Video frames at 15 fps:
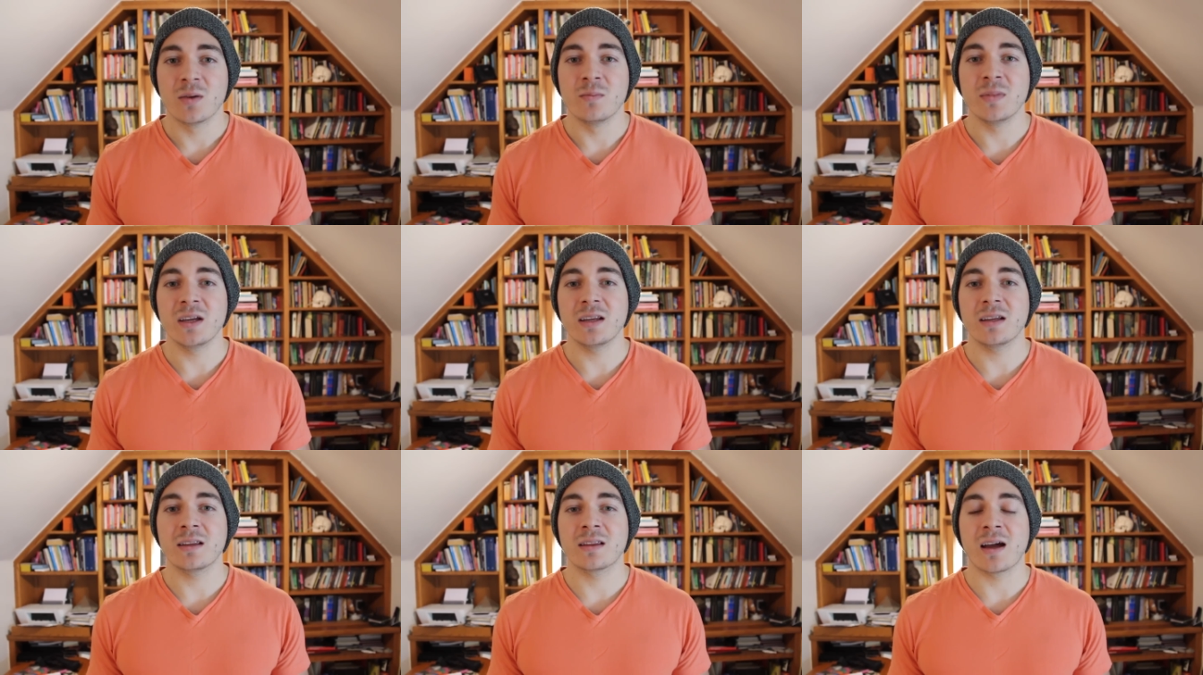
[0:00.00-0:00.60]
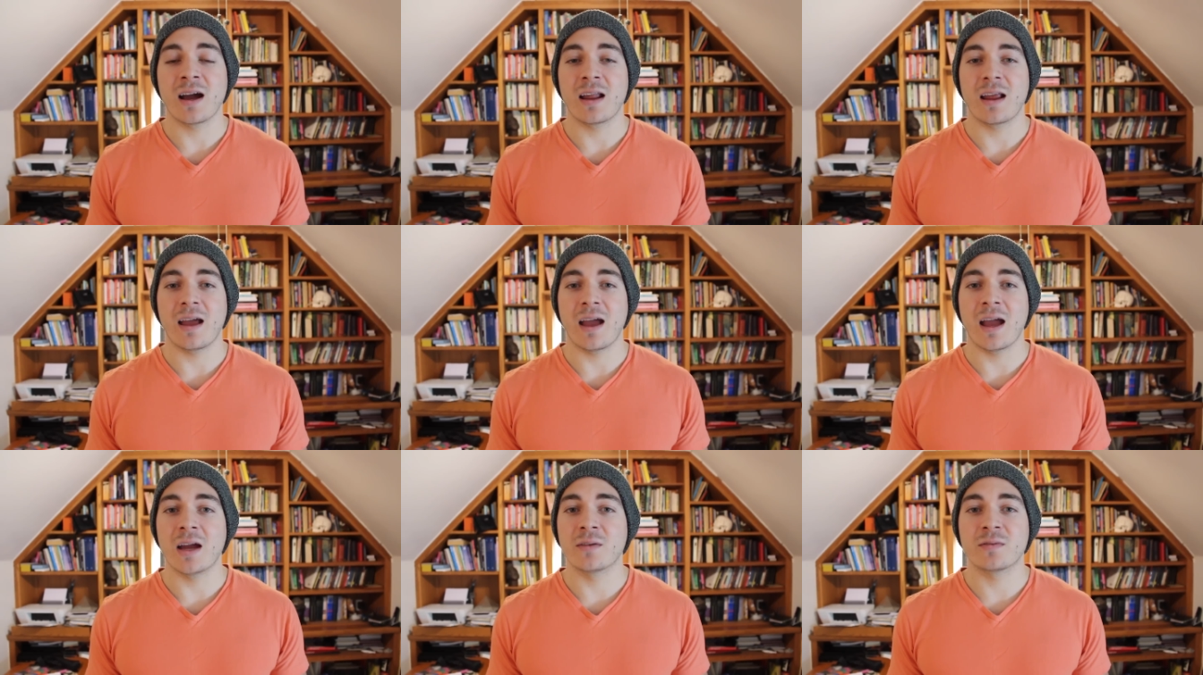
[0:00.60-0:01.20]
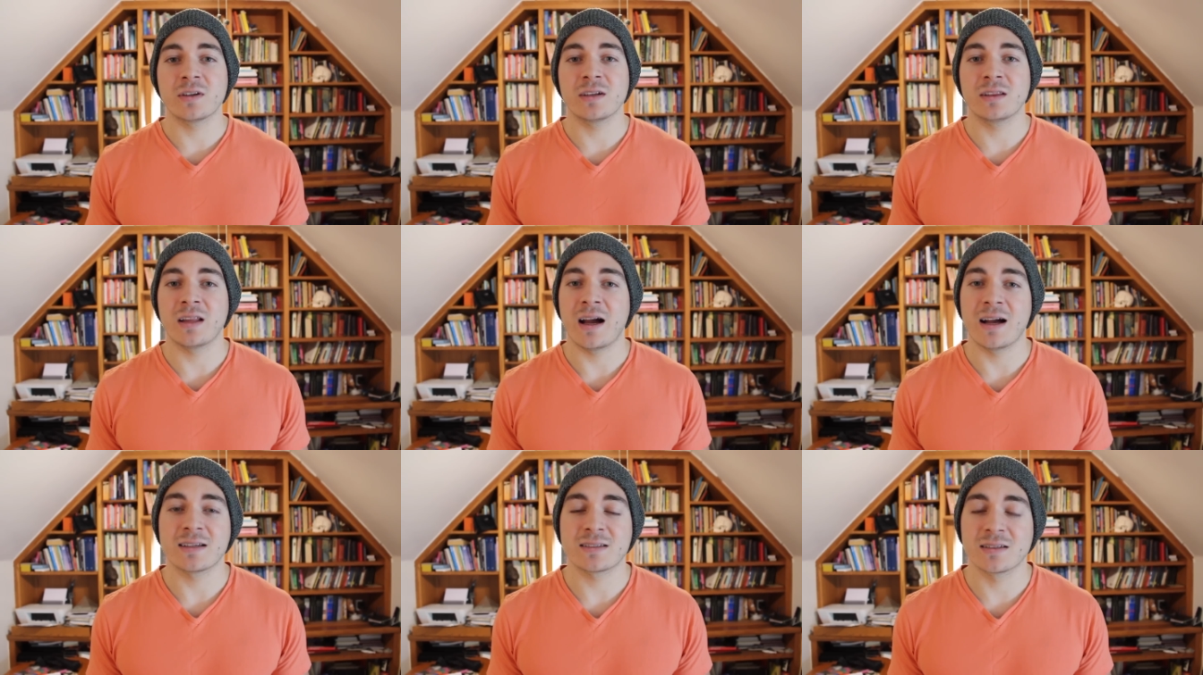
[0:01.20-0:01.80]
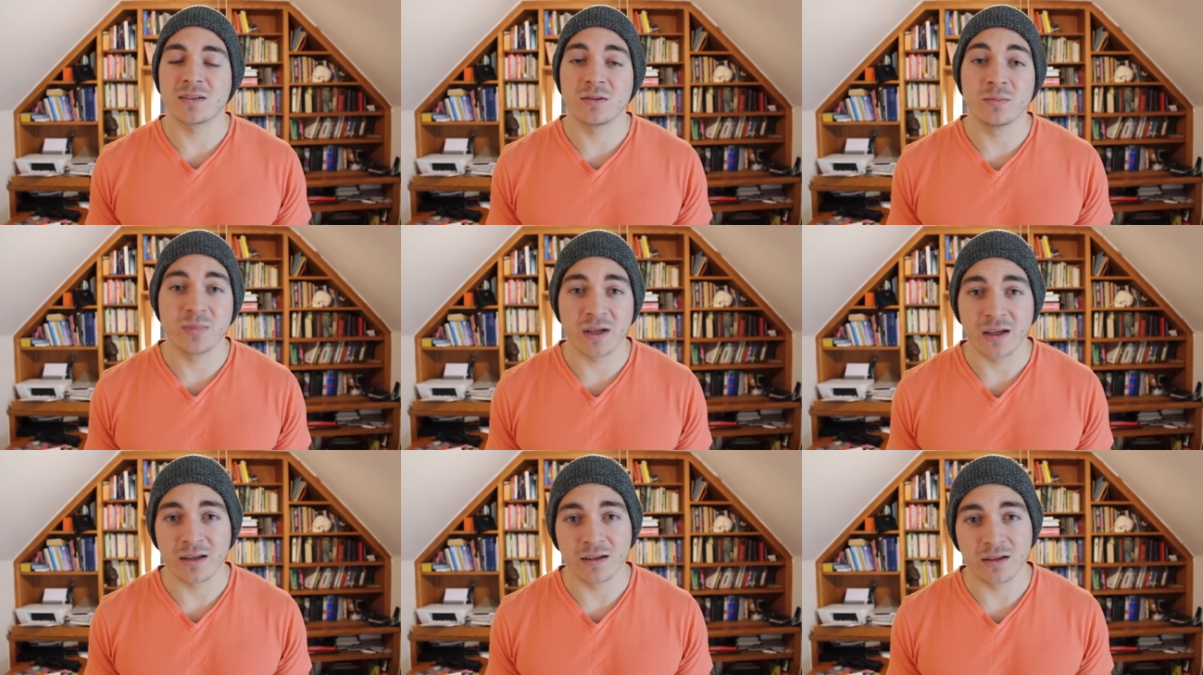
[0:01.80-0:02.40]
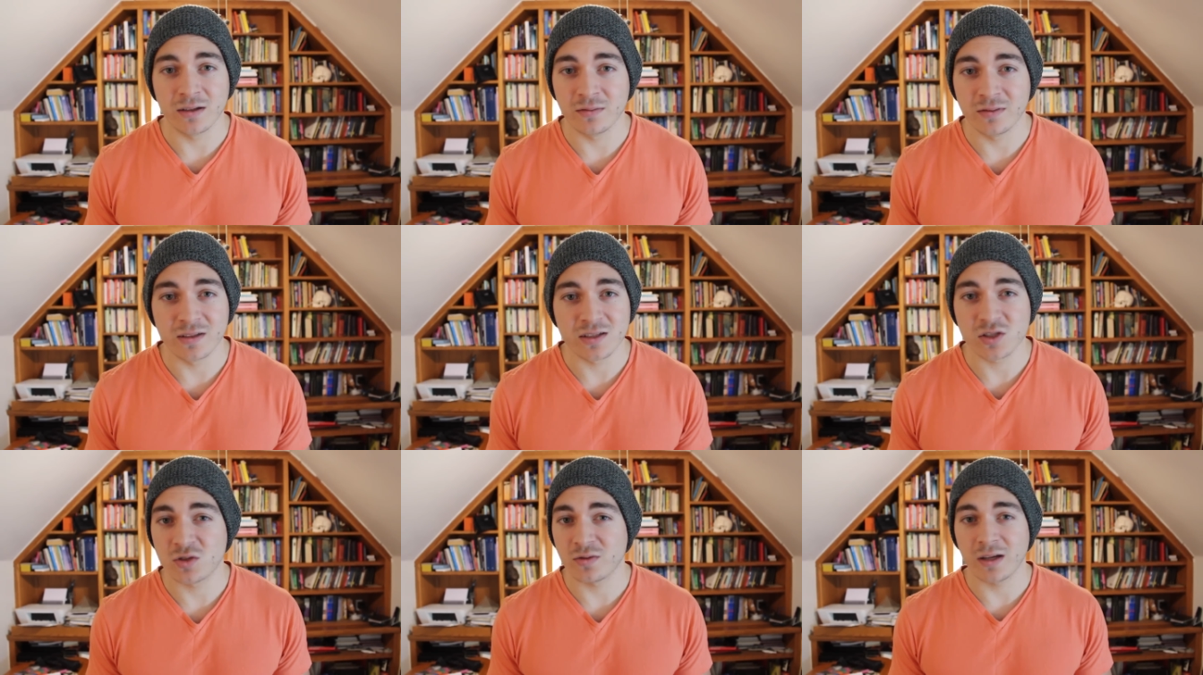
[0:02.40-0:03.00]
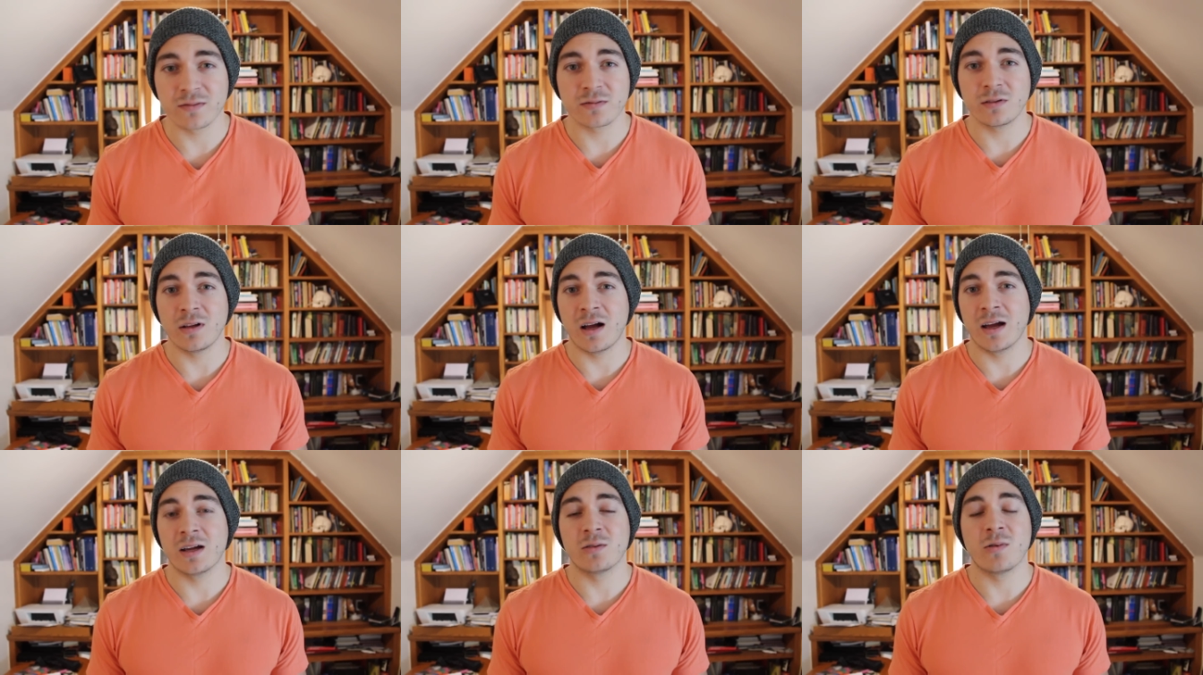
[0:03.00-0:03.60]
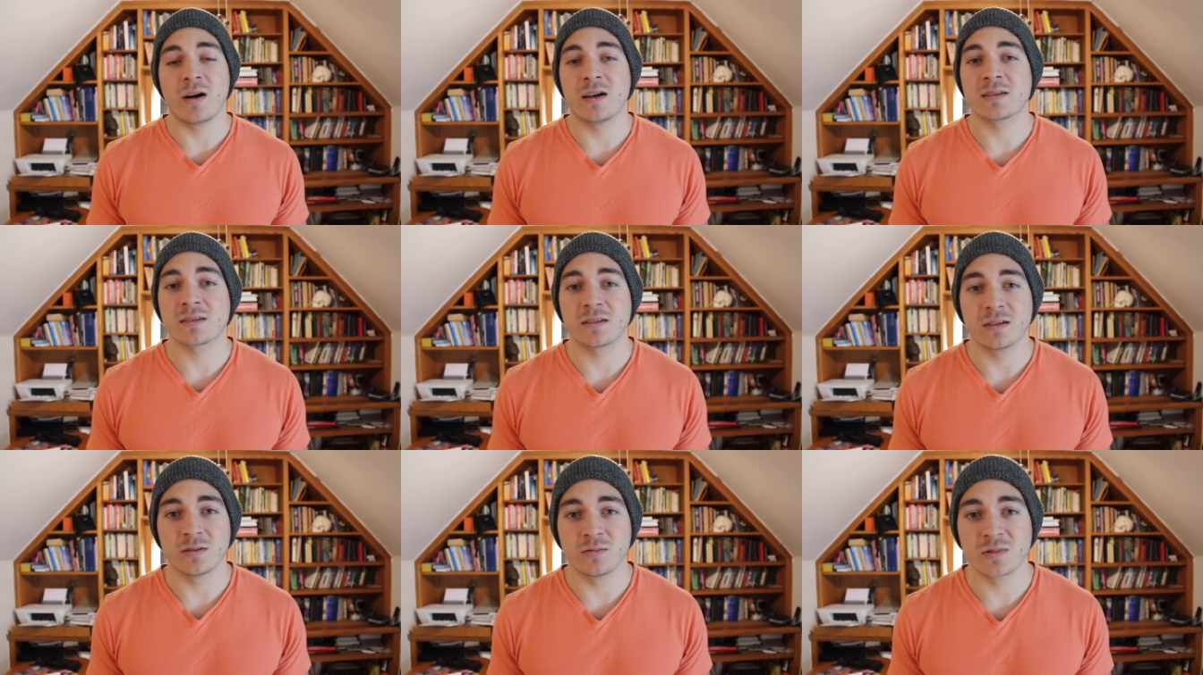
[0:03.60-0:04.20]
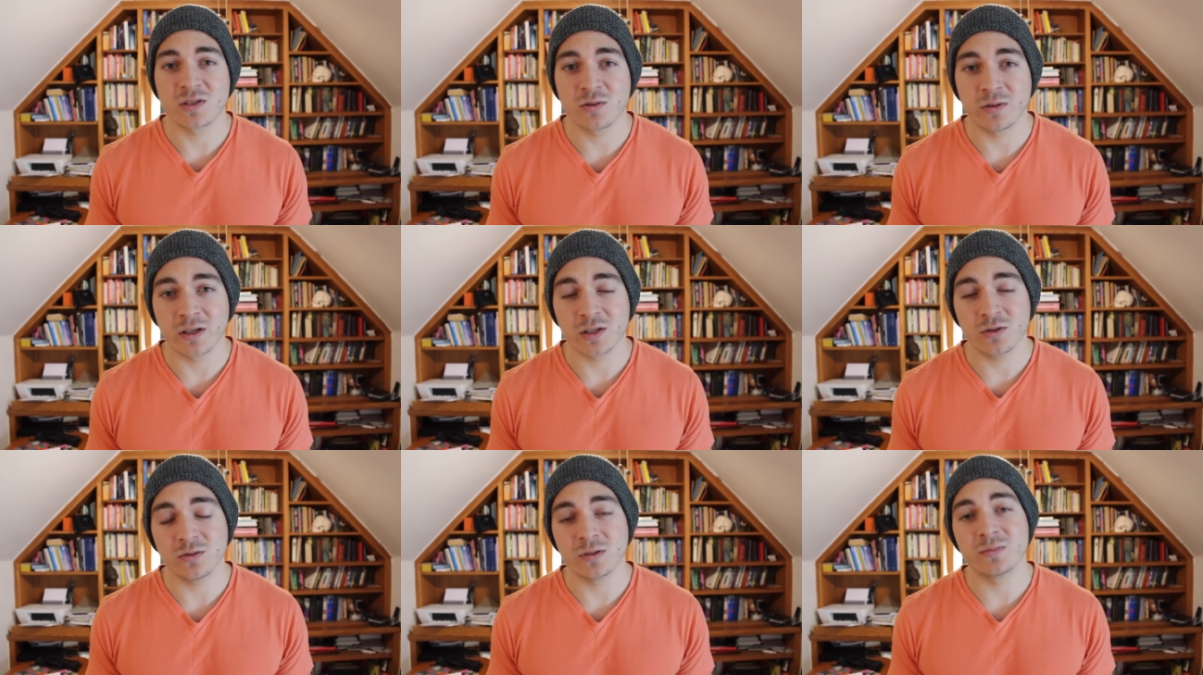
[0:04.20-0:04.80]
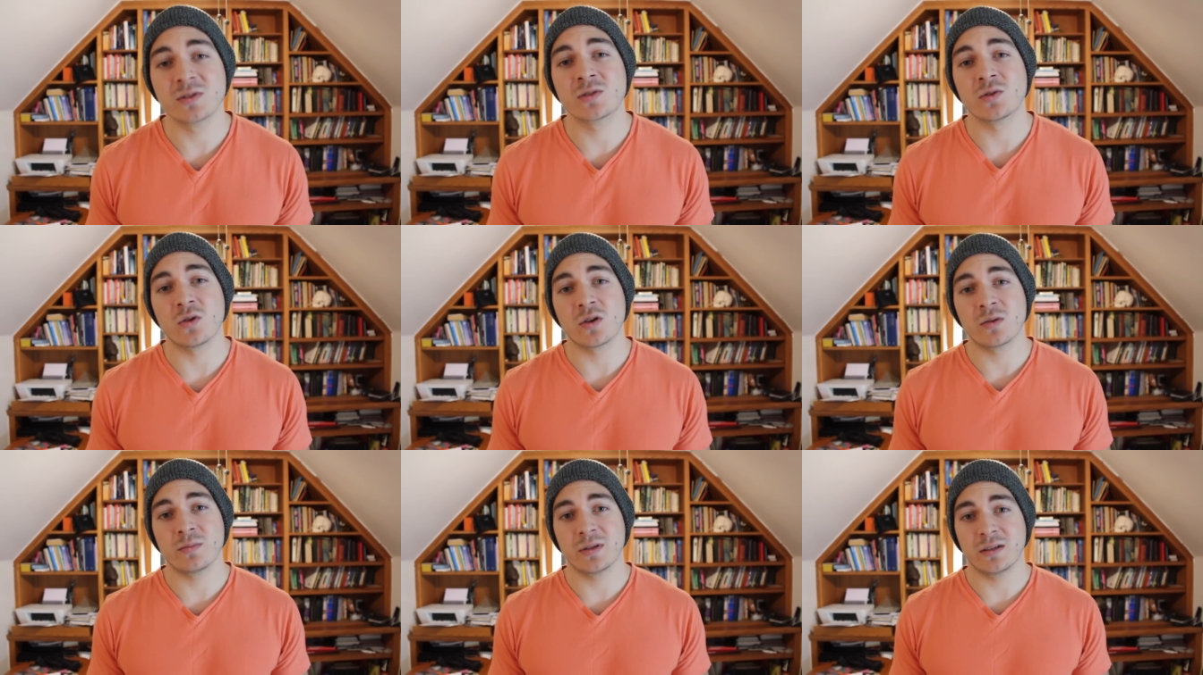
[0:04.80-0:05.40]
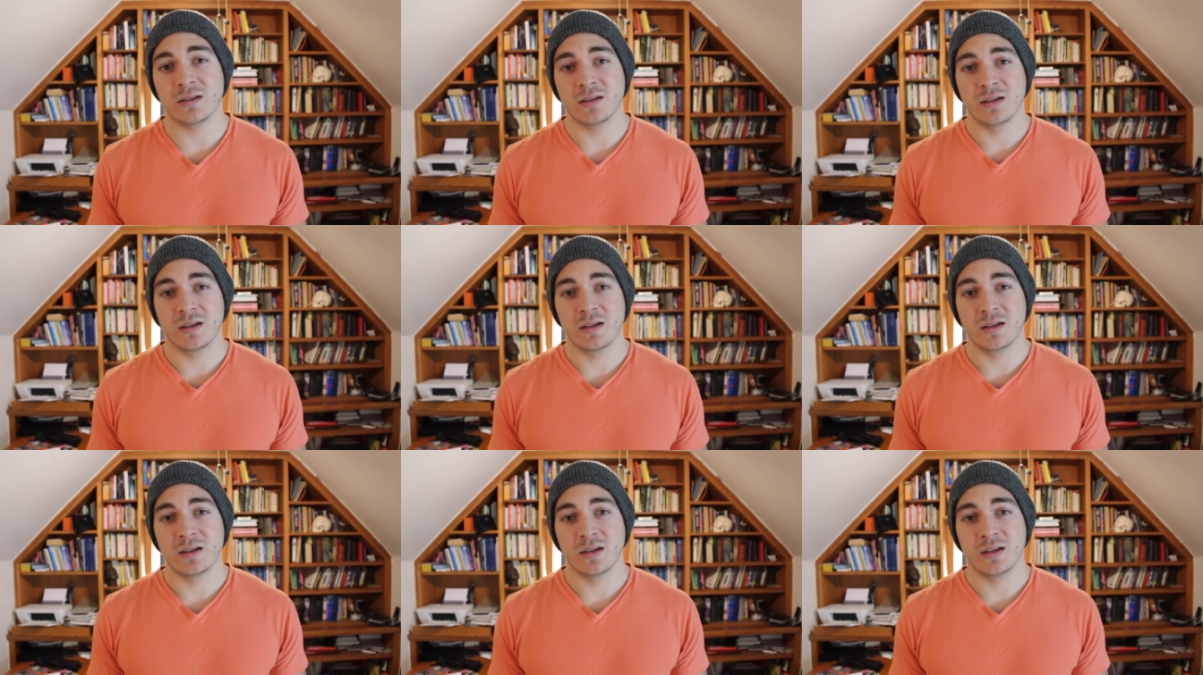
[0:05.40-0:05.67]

meaning that every last little bit of this dreadful ayahuasca was going to absorb